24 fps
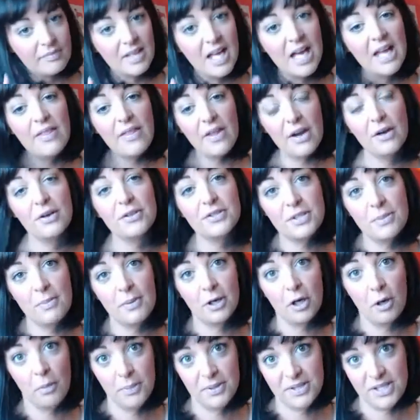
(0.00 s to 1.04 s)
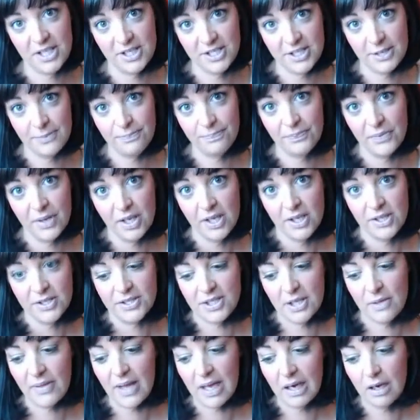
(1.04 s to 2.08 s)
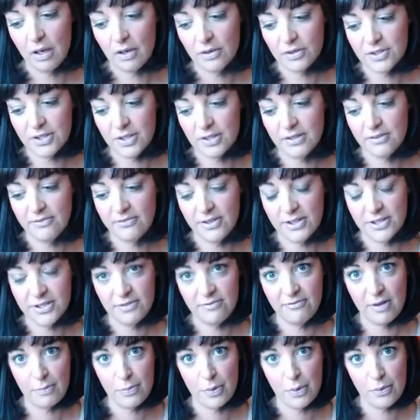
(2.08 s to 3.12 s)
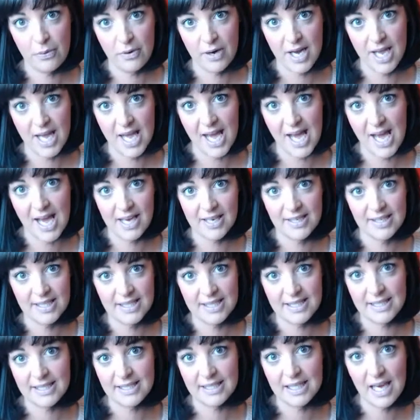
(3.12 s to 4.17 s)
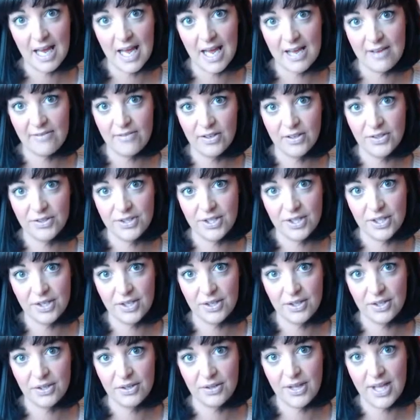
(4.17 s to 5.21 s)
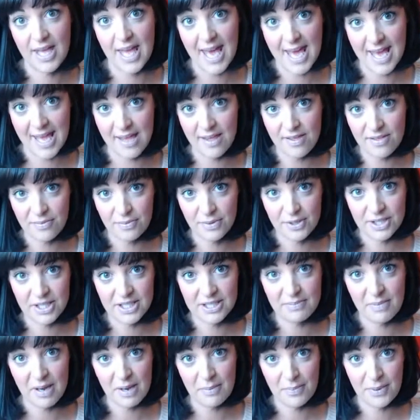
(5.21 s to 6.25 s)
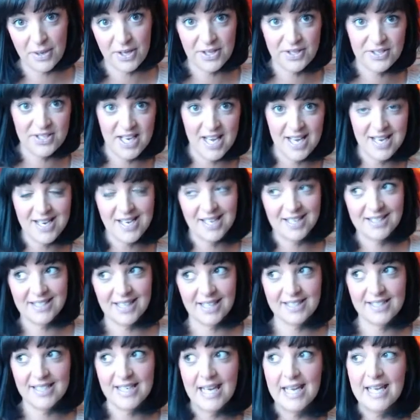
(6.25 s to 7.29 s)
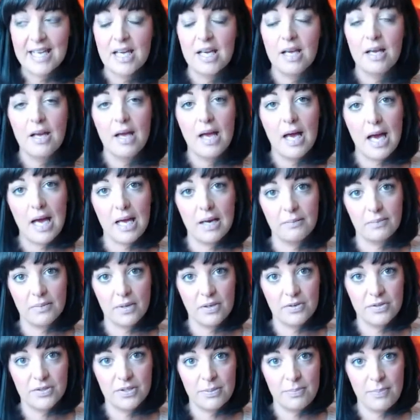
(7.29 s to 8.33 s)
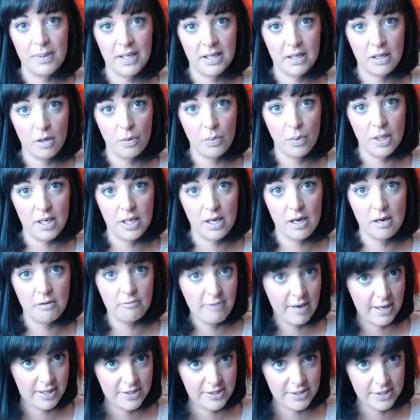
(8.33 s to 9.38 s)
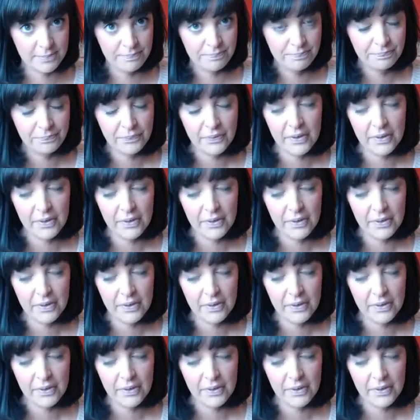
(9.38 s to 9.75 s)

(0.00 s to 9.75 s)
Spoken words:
And then also my competition. So that launched on the 1st of February and it is live until the 8th, which is my birthday next Saturday. And I'm going to pick a winner at random.